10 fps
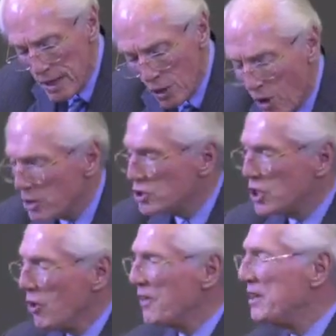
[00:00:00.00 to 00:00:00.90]
Lord,
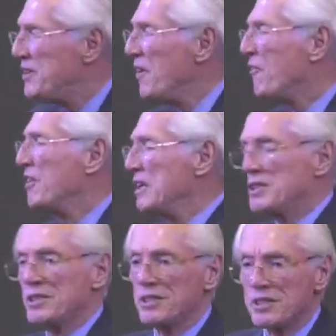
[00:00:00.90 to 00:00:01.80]
show the
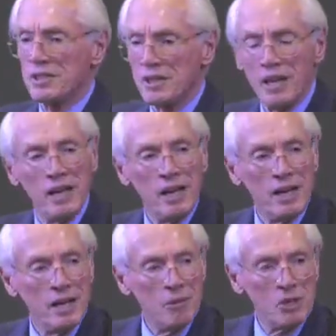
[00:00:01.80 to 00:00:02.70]
difference
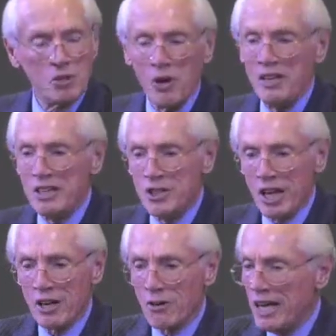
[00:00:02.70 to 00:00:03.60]
between the
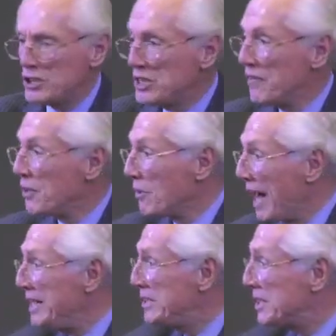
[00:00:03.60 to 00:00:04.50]
generation of the
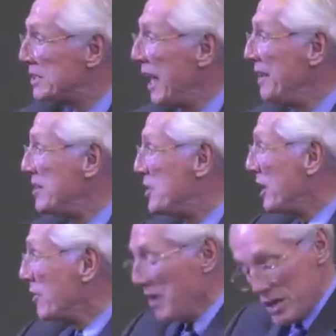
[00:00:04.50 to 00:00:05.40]
righteous and the
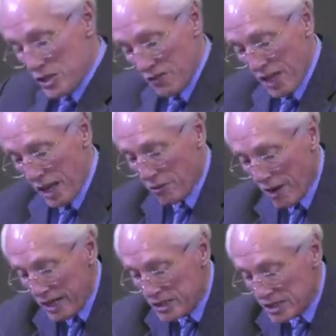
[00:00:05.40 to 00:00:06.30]
generation of the
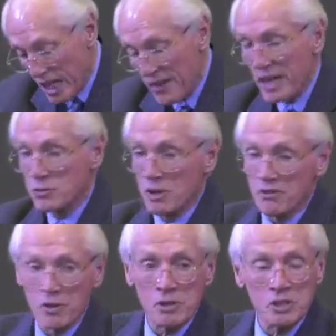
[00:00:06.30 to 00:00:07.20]
unrighteous. That's what
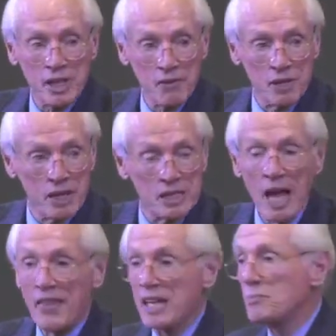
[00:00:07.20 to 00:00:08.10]
verse 7 is.
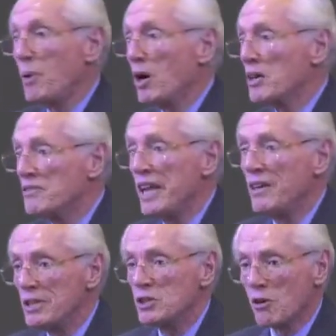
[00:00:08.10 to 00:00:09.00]
That's part of
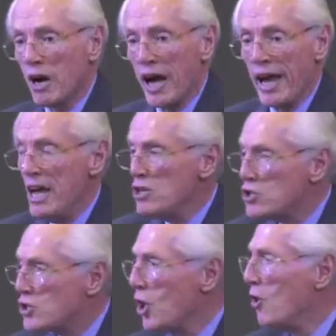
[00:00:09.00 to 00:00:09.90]
David's cry.
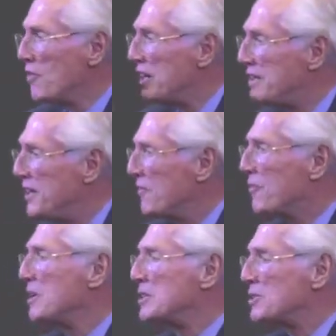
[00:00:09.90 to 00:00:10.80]
Show the
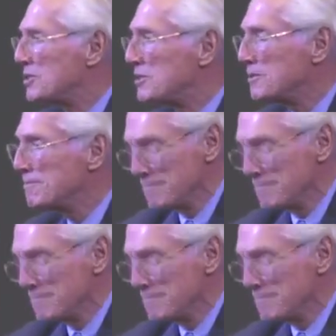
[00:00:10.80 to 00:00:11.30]
difference.